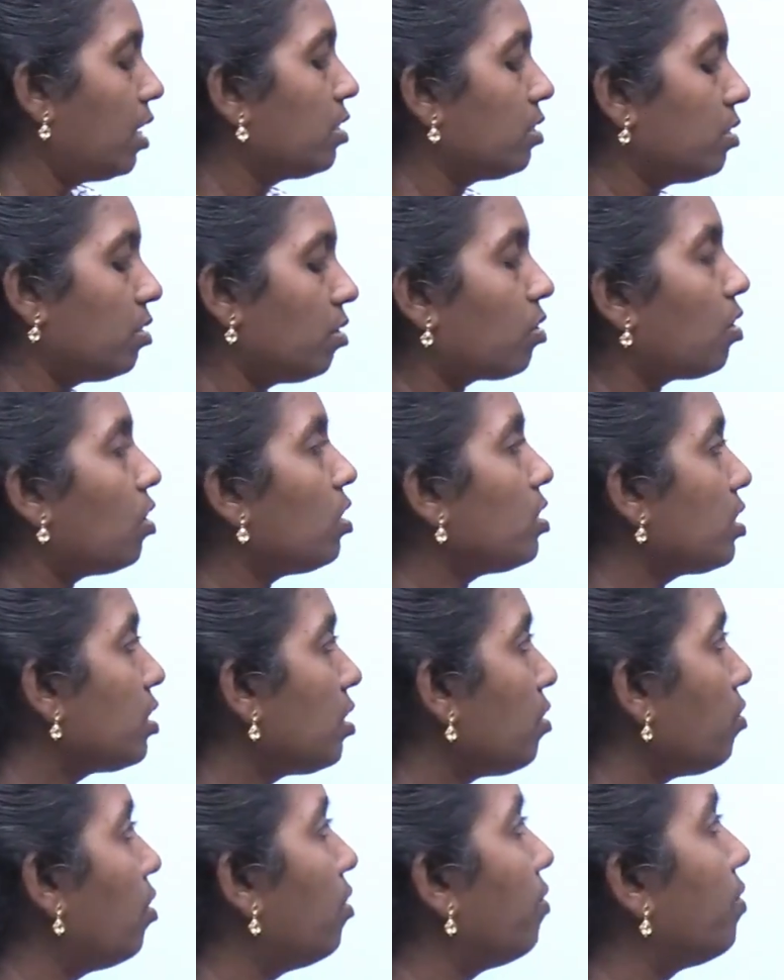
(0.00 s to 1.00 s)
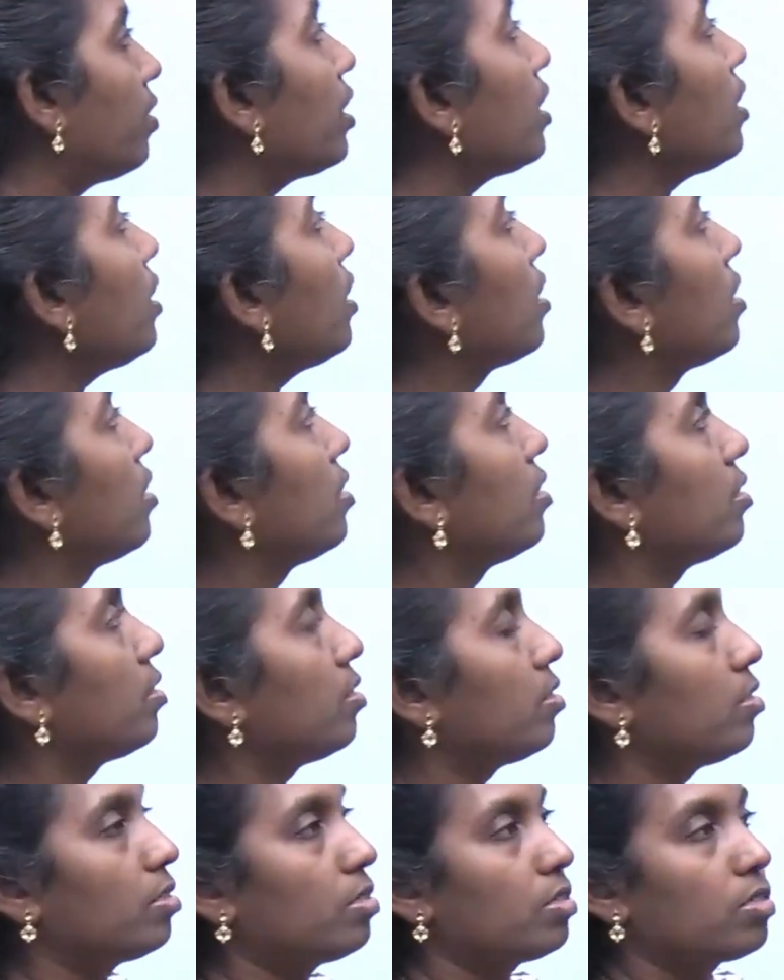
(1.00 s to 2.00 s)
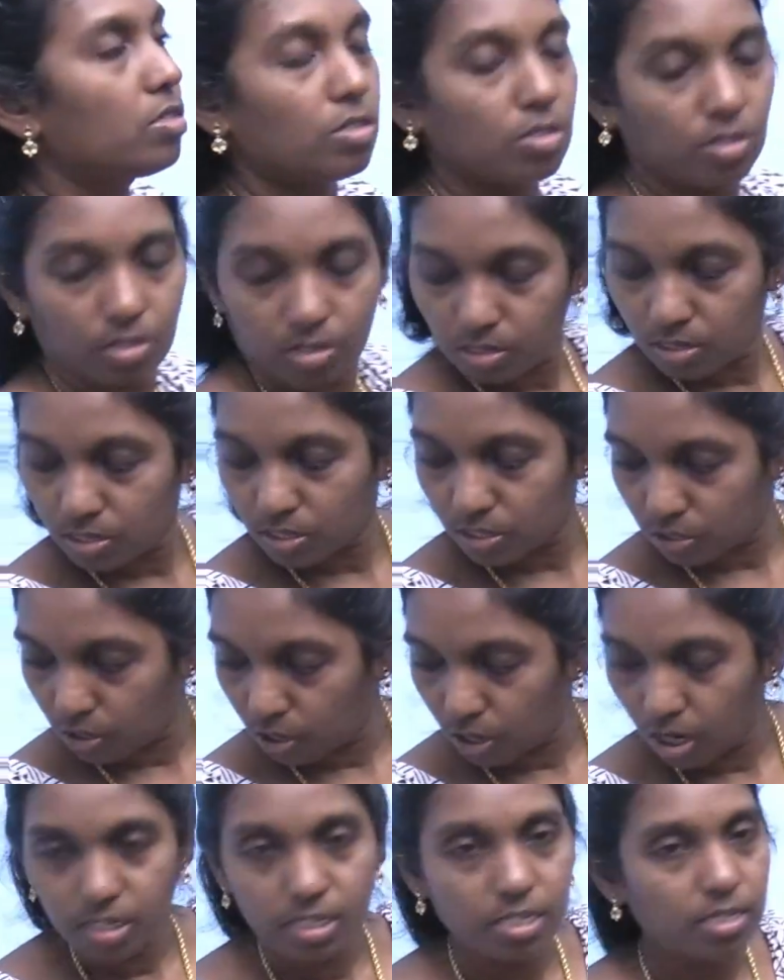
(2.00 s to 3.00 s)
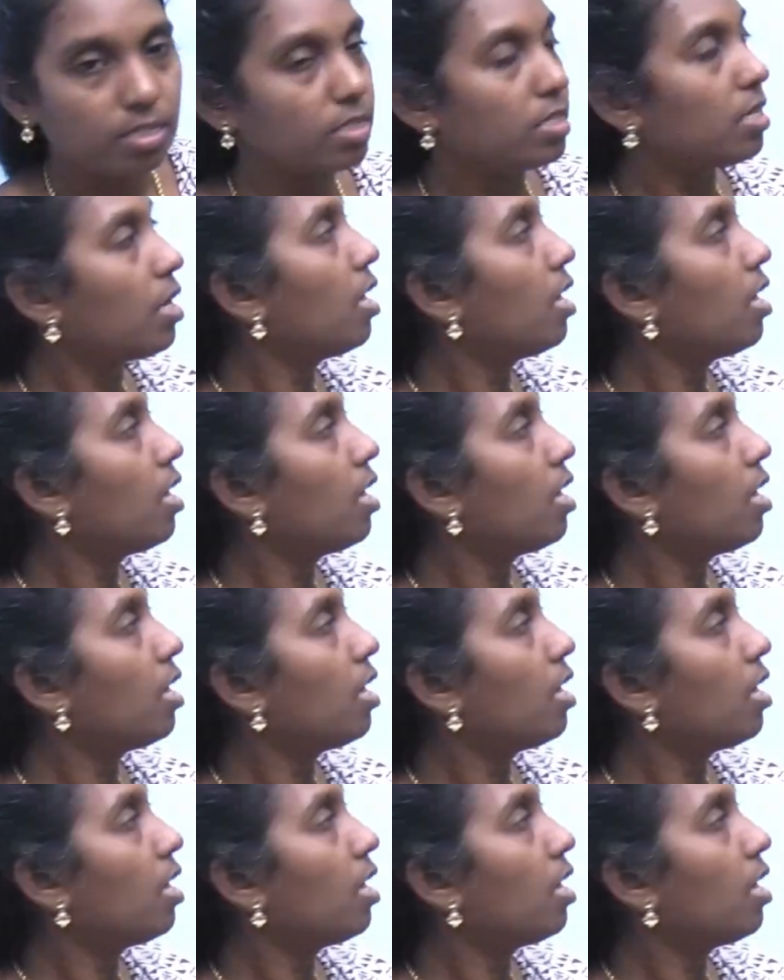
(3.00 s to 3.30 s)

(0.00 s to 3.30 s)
So, crossing over starts